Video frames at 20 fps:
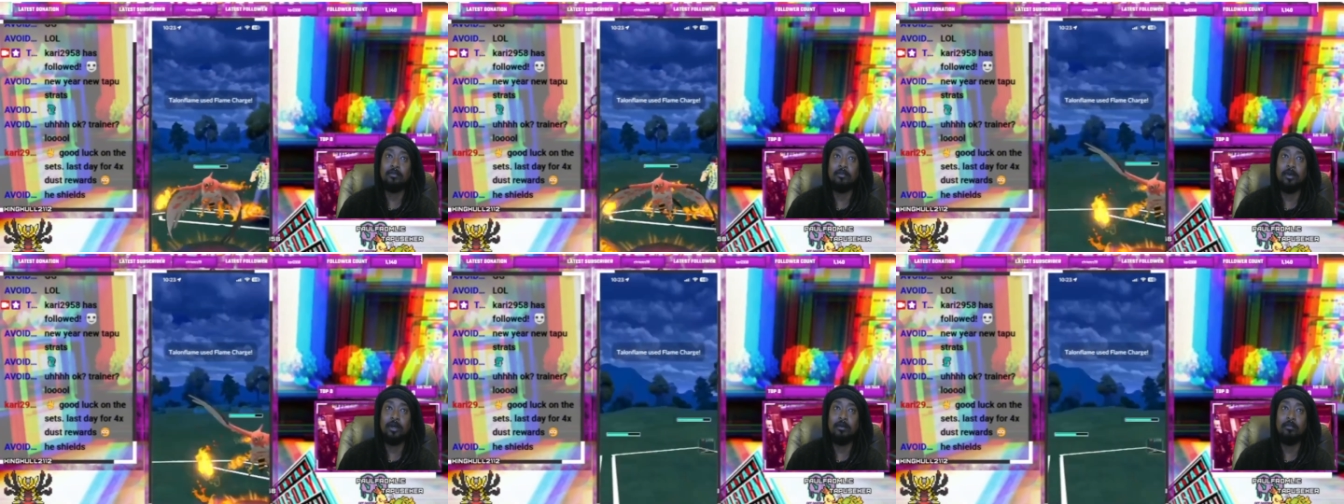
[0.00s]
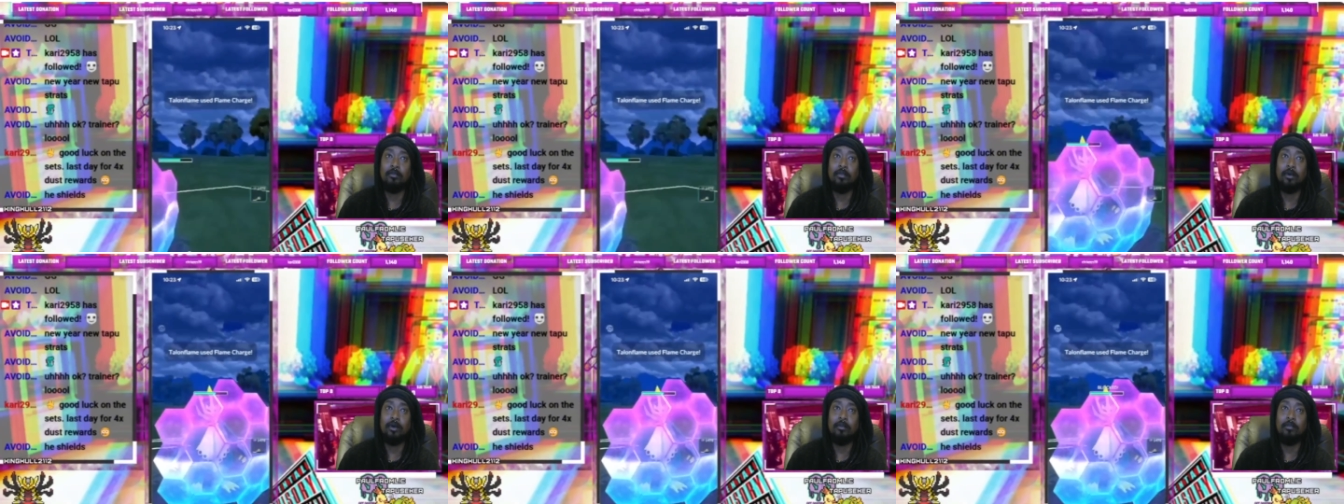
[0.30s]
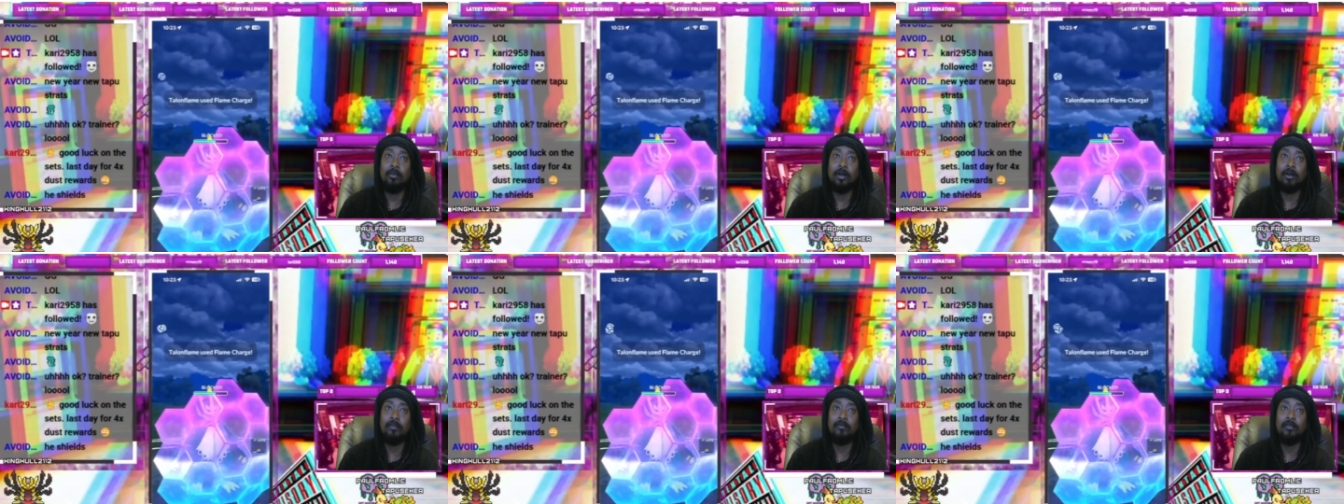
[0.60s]

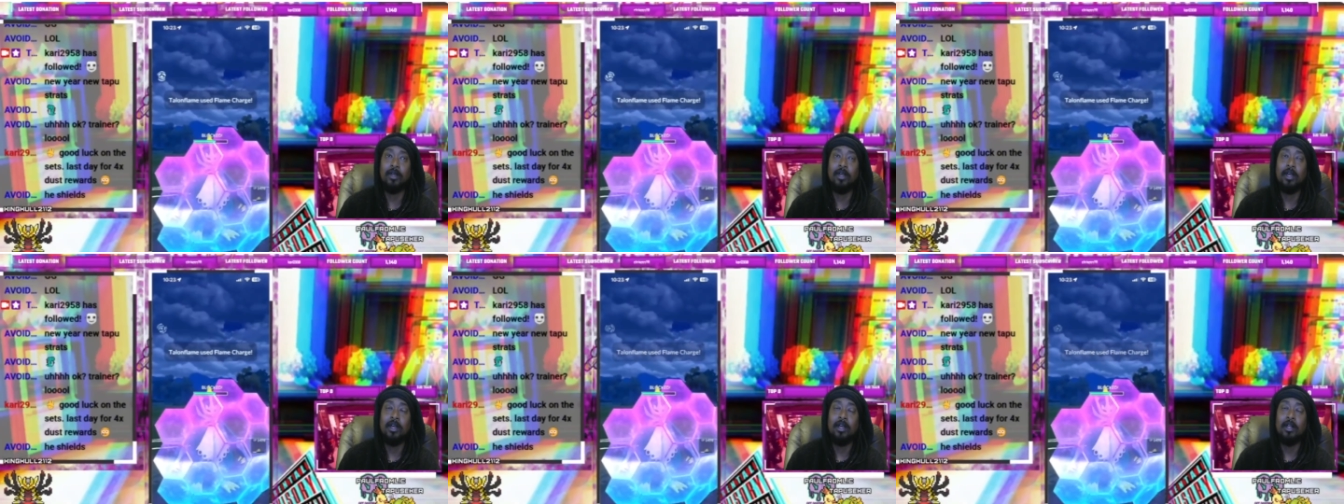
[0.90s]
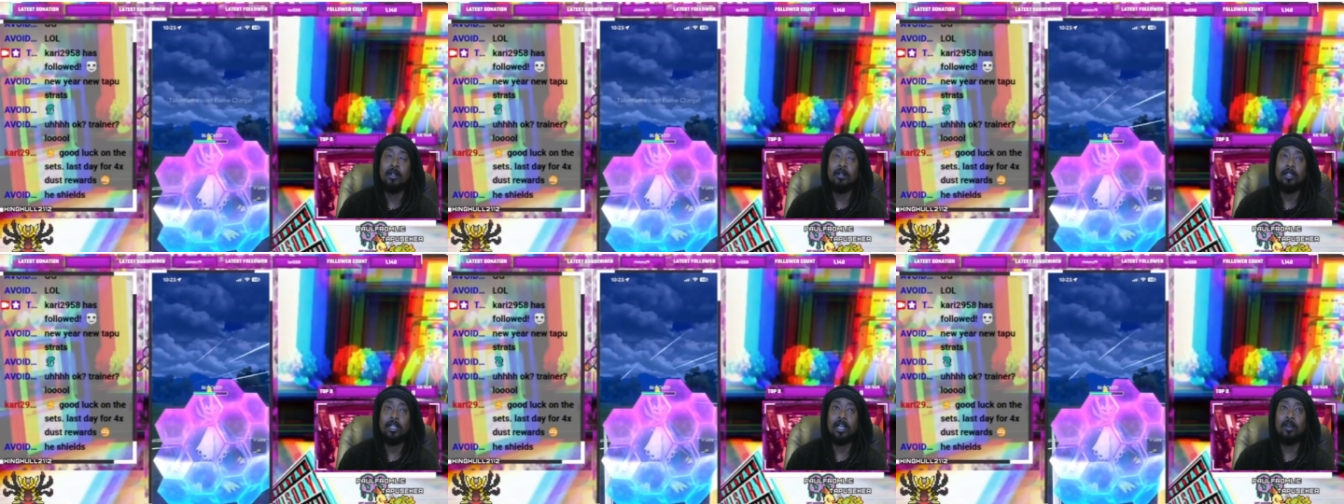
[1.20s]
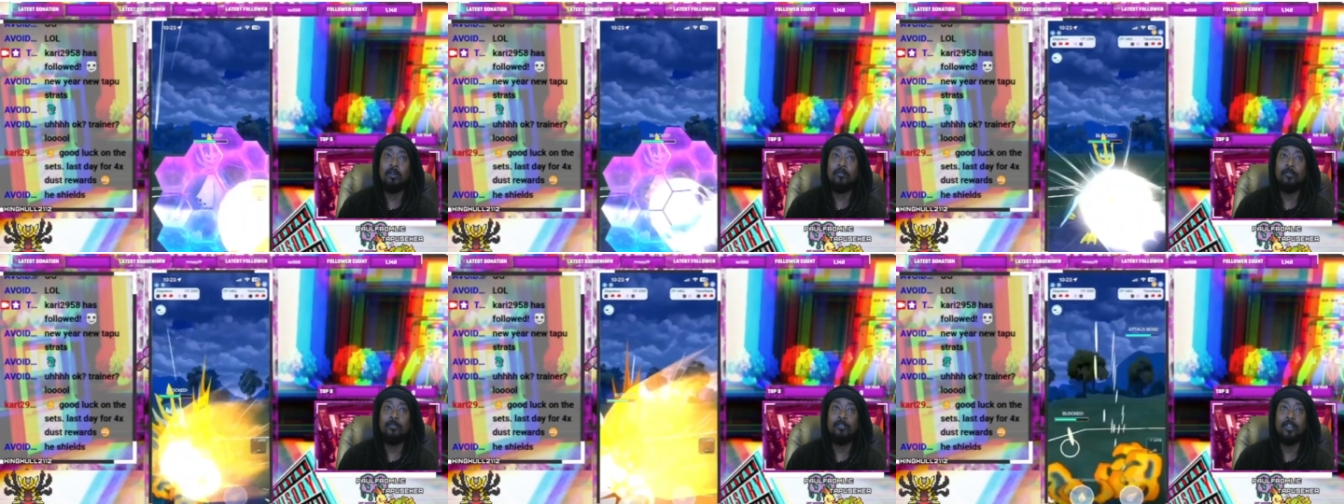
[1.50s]
buff. They
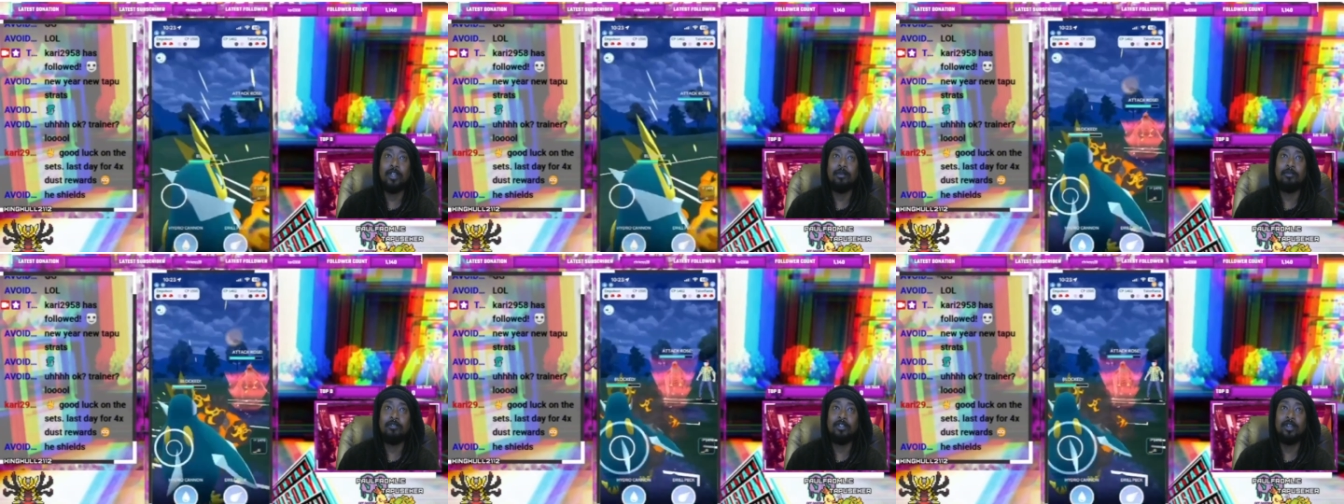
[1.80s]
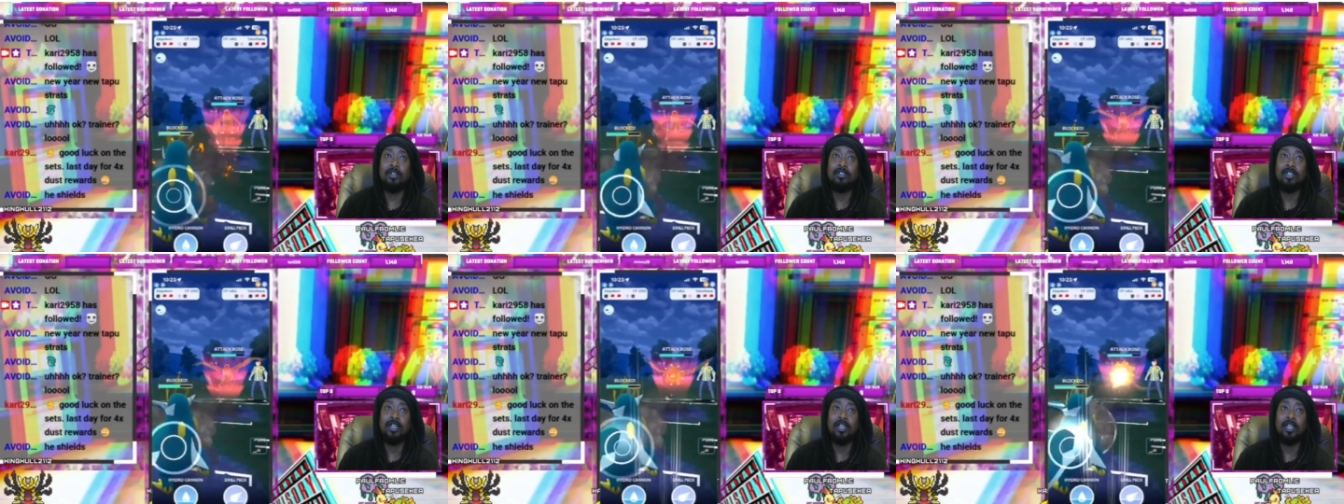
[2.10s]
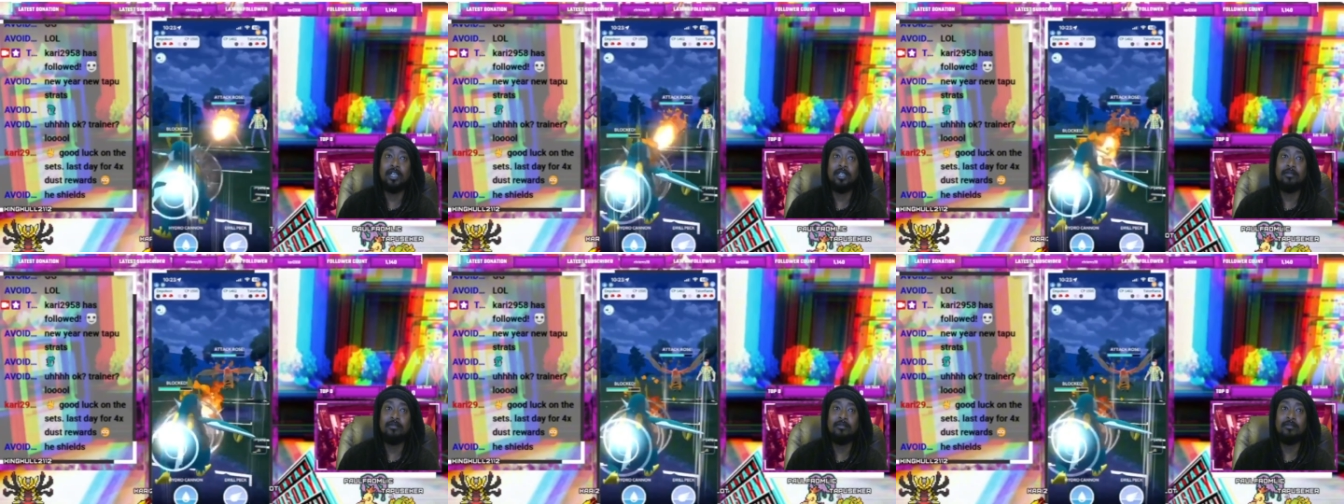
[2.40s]
go for flame charge again.